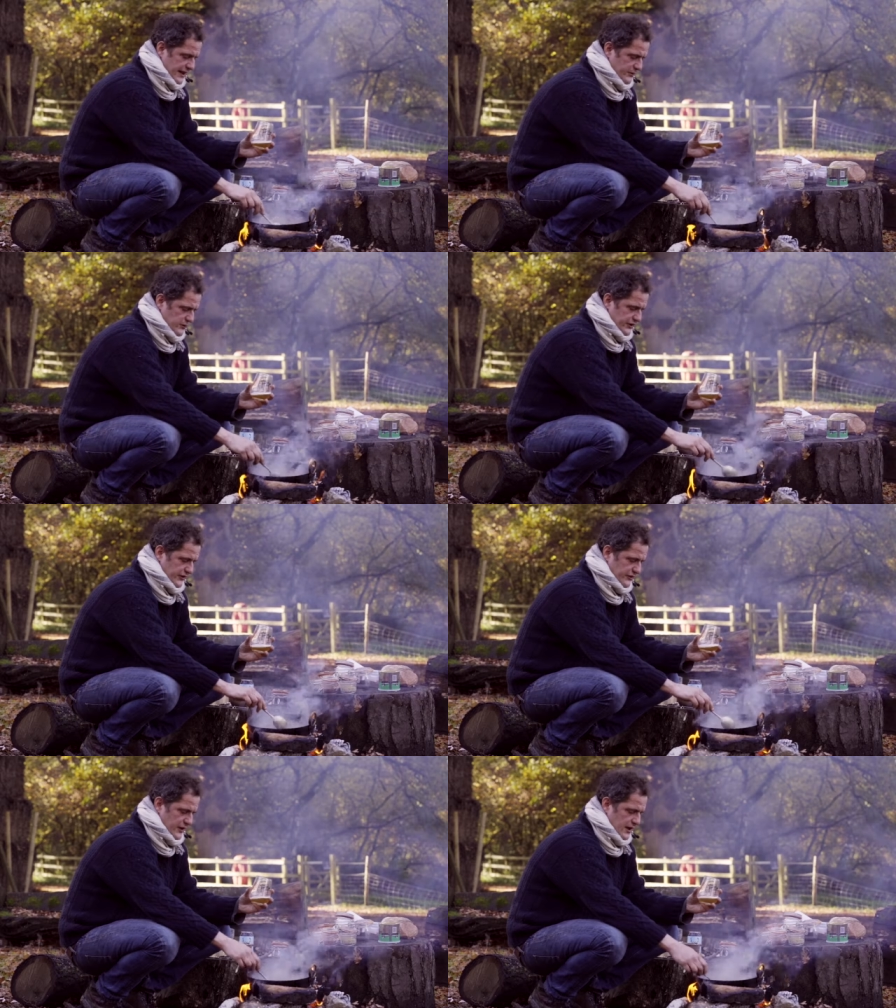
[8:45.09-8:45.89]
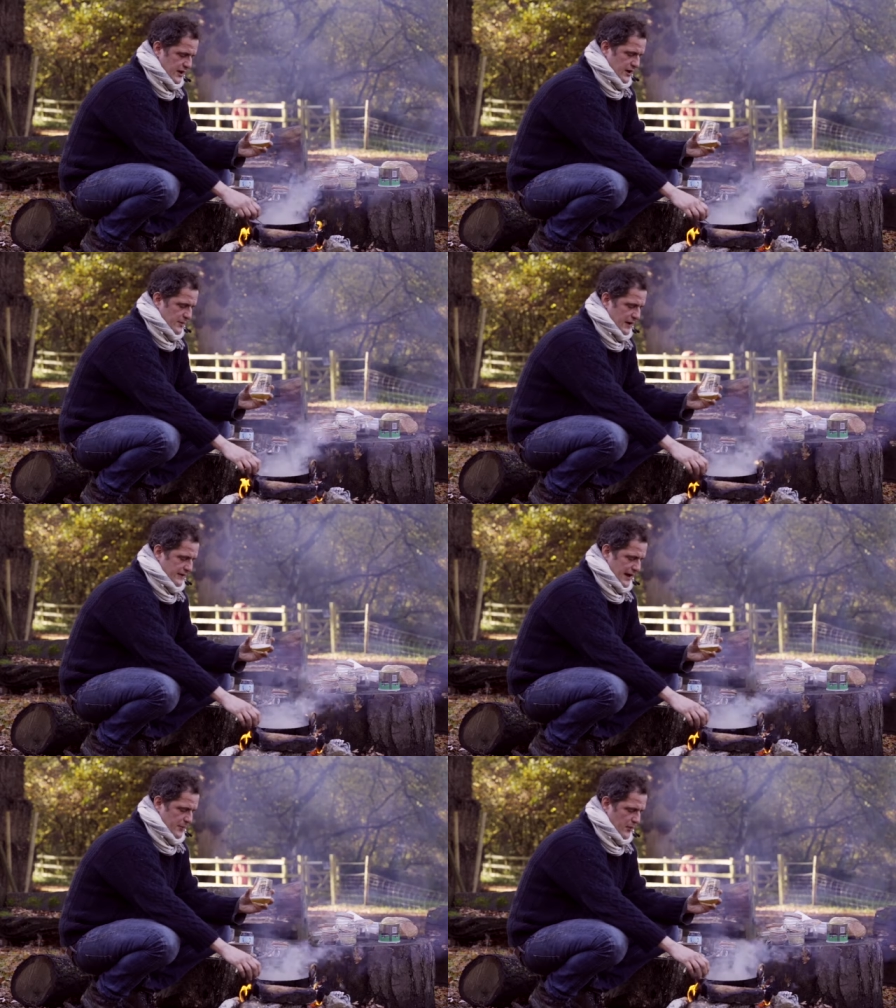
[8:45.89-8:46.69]
And also to make
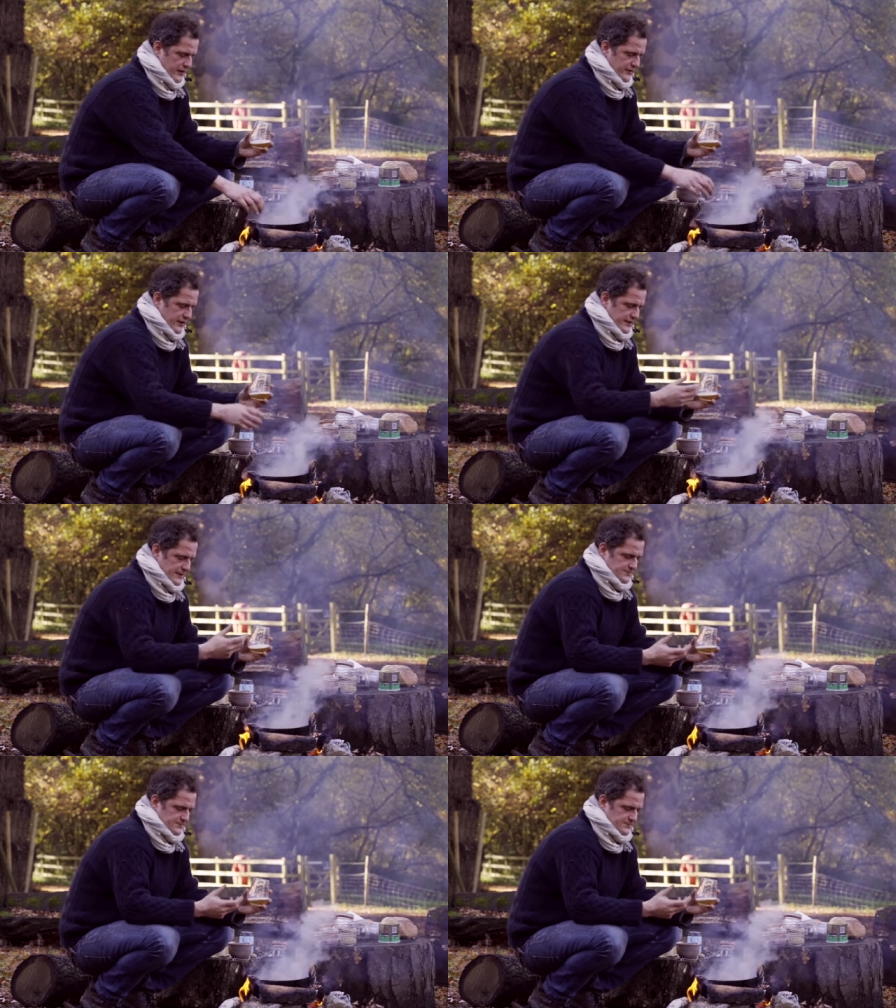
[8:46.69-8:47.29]
that point that